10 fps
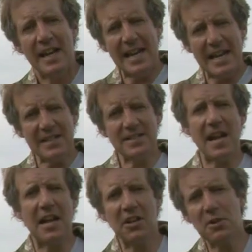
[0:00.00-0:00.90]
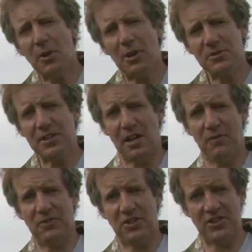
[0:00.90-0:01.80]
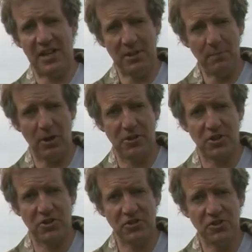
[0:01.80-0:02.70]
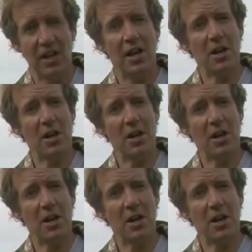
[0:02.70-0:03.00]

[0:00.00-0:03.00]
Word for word: he's taken it upon himself to send the politicians